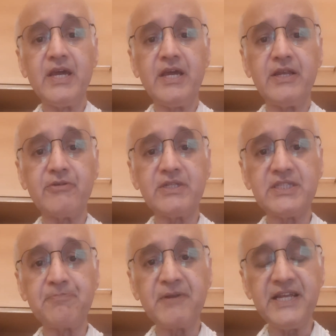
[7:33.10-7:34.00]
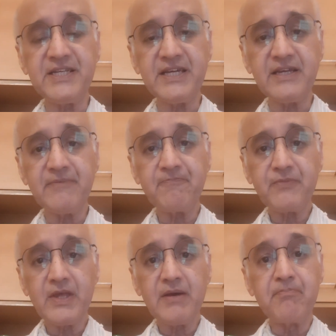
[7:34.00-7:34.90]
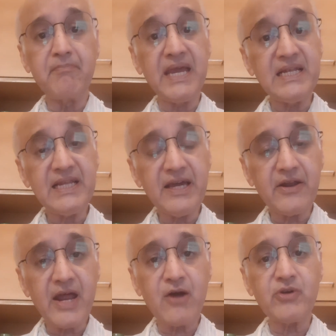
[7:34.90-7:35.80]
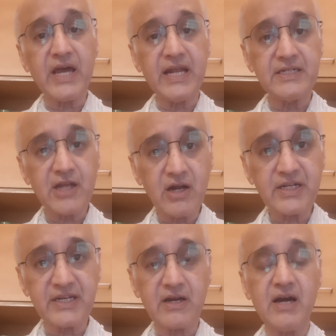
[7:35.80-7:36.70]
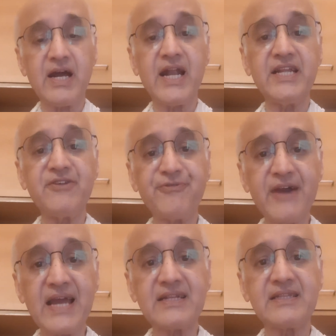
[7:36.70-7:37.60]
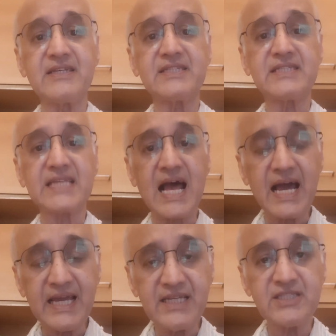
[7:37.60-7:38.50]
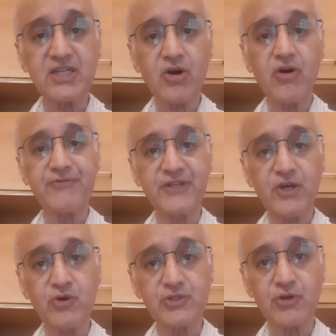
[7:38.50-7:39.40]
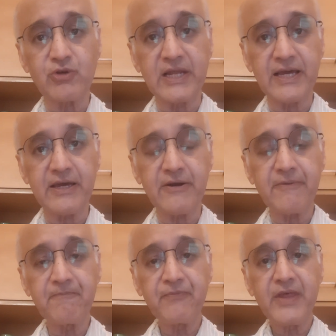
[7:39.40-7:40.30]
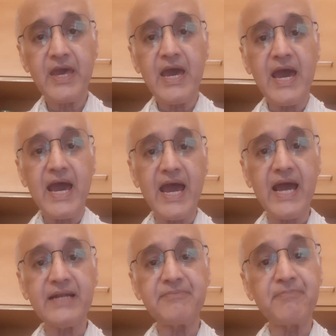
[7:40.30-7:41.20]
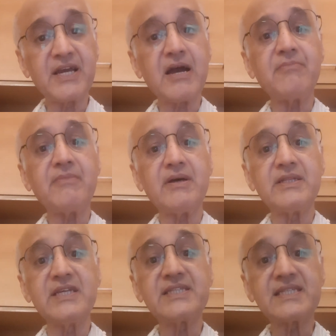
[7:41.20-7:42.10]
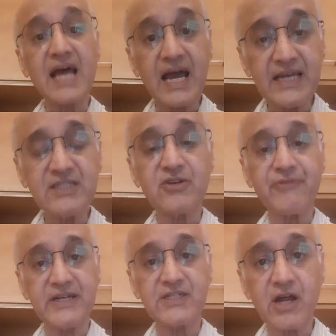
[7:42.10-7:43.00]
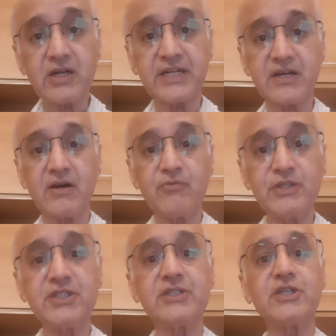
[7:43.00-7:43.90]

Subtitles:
It was depleting mainly around Antarctica, and in fact the size of the ozone layer had become the size of Antarctica, which is a